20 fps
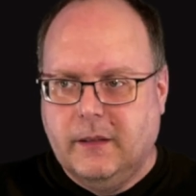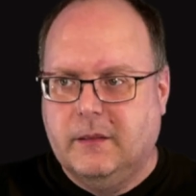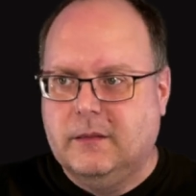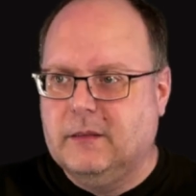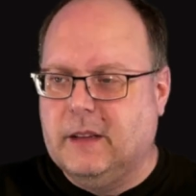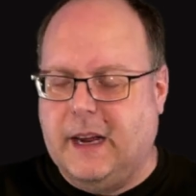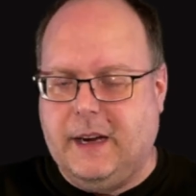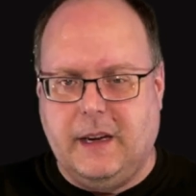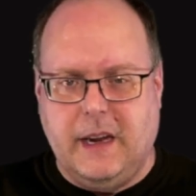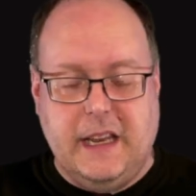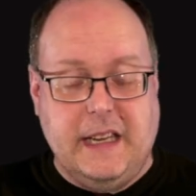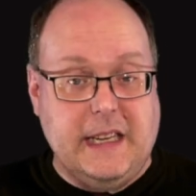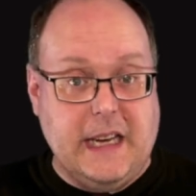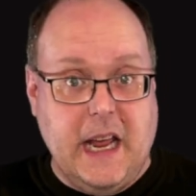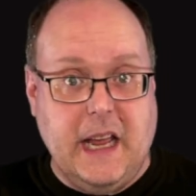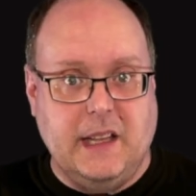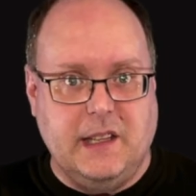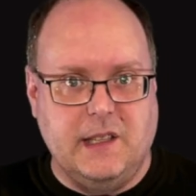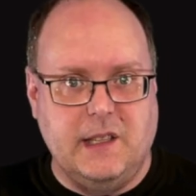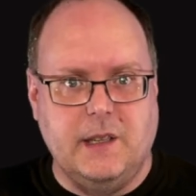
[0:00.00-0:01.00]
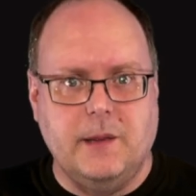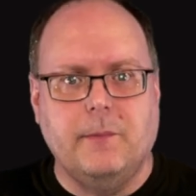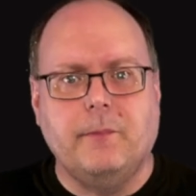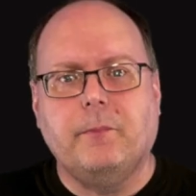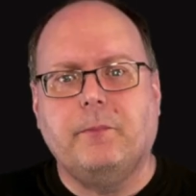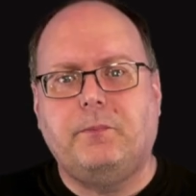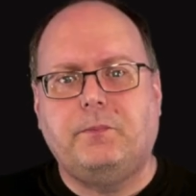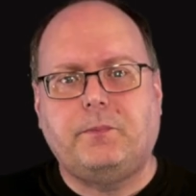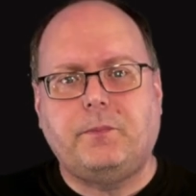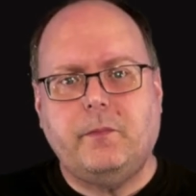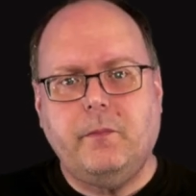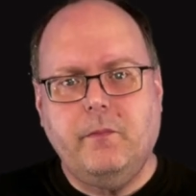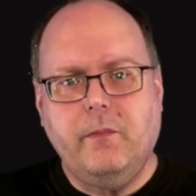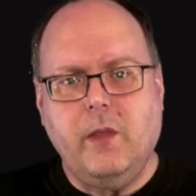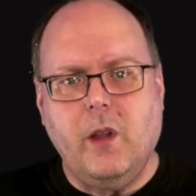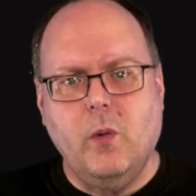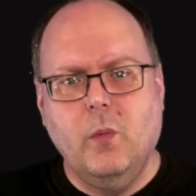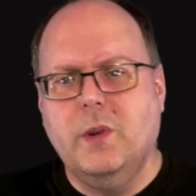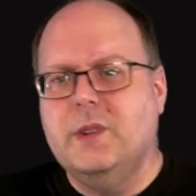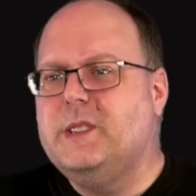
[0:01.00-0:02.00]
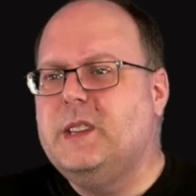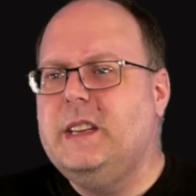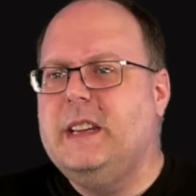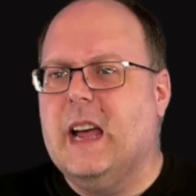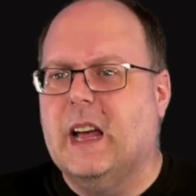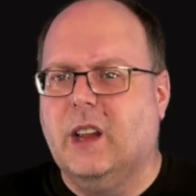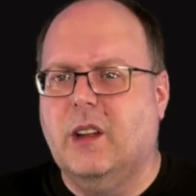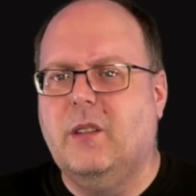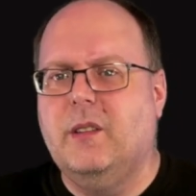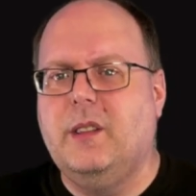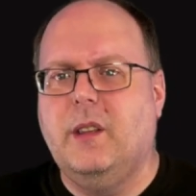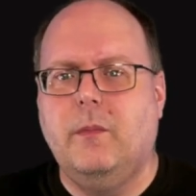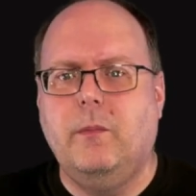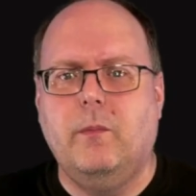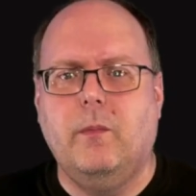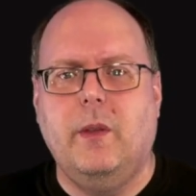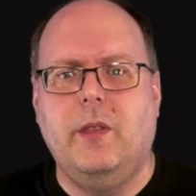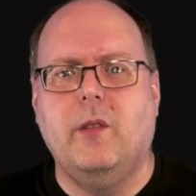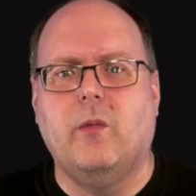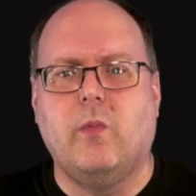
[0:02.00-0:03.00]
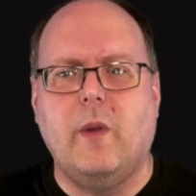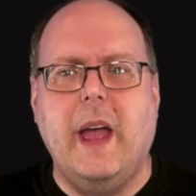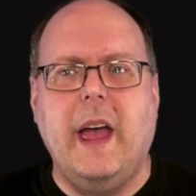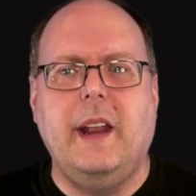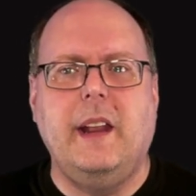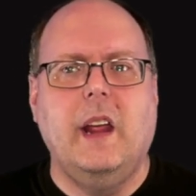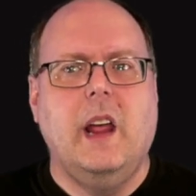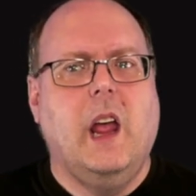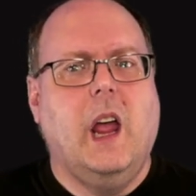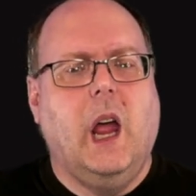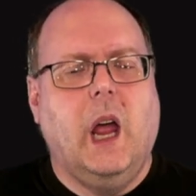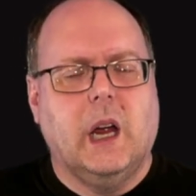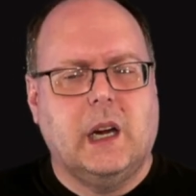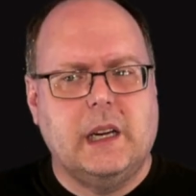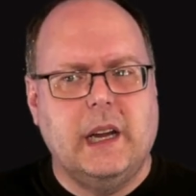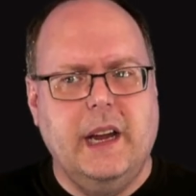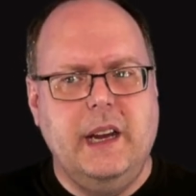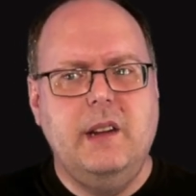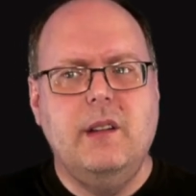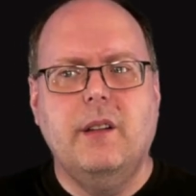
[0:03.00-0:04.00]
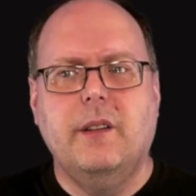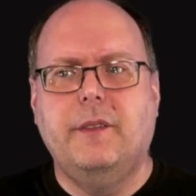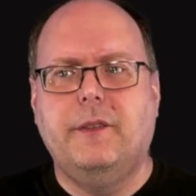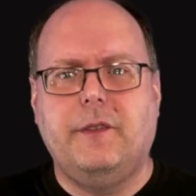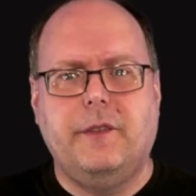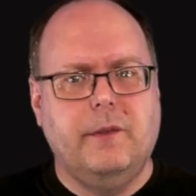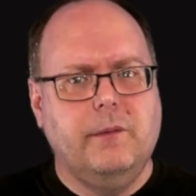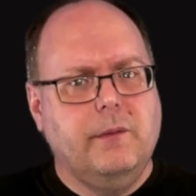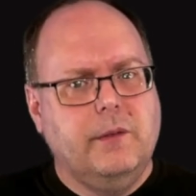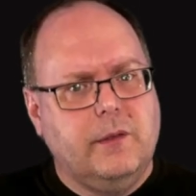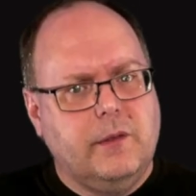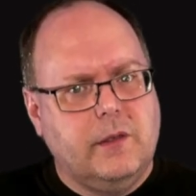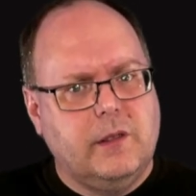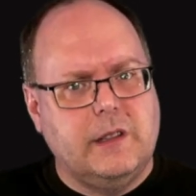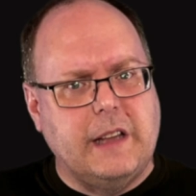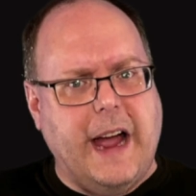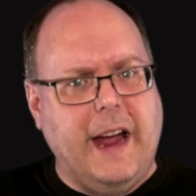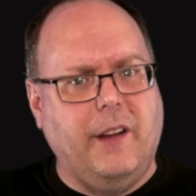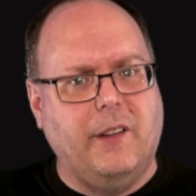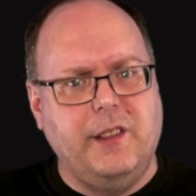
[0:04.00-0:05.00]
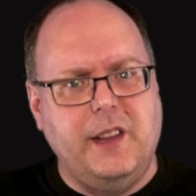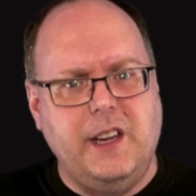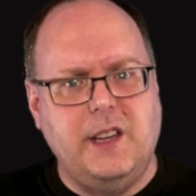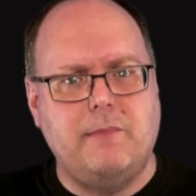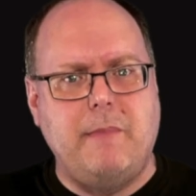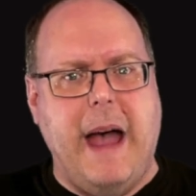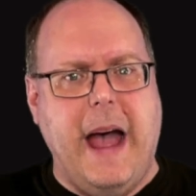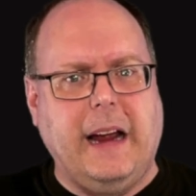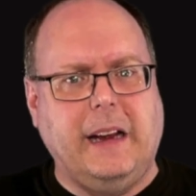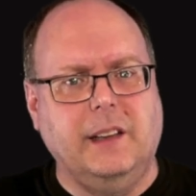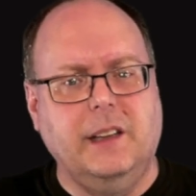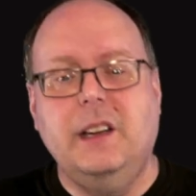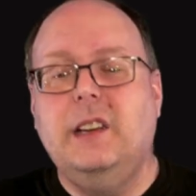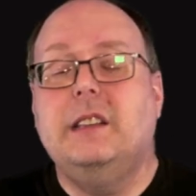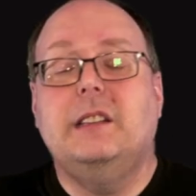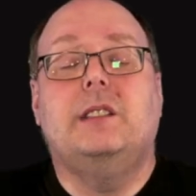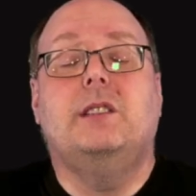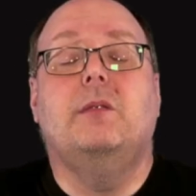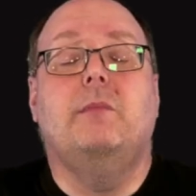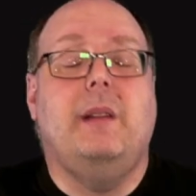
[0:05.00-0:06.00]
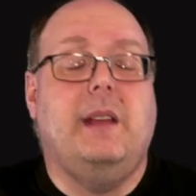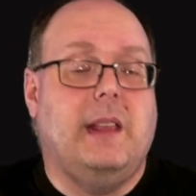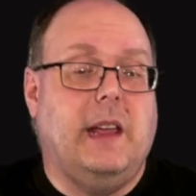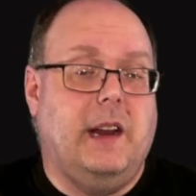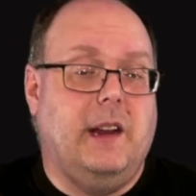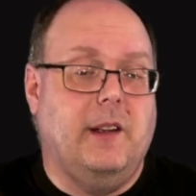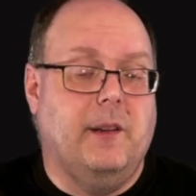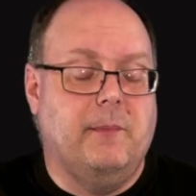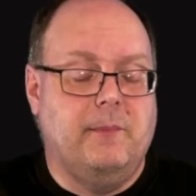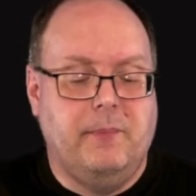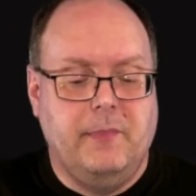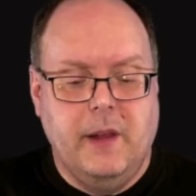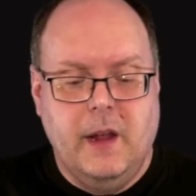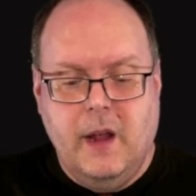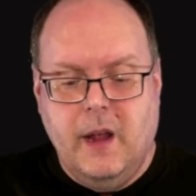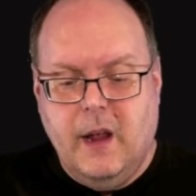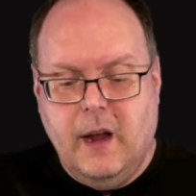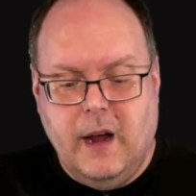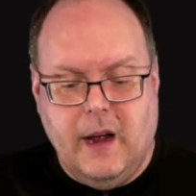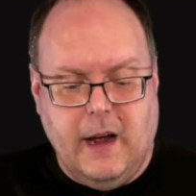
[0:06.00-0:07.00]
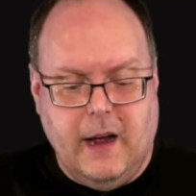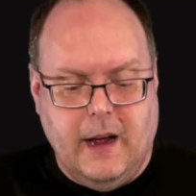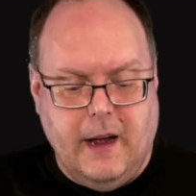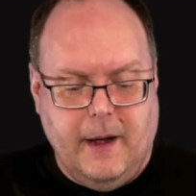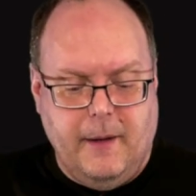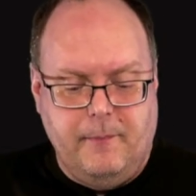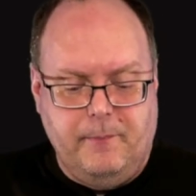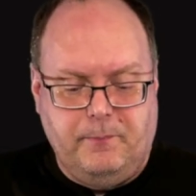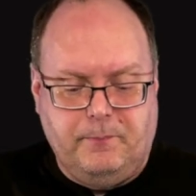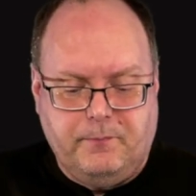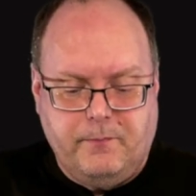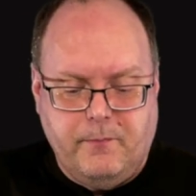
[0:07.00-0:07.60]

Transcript: like intense whereas the yellow and the and the red kind of dial things back at least to me they do um,